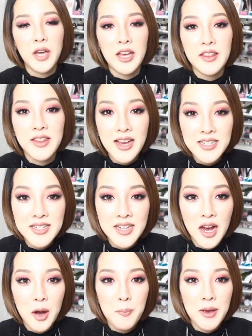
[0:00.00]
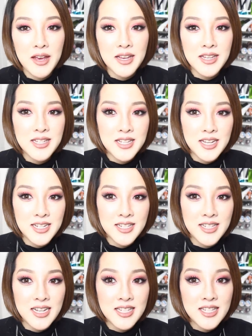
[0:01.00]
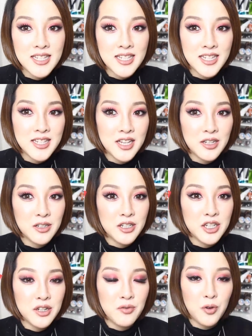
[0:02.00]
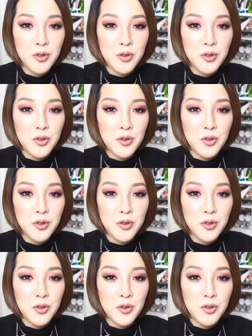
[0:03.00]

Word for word: Okay, next up is this CC cushion.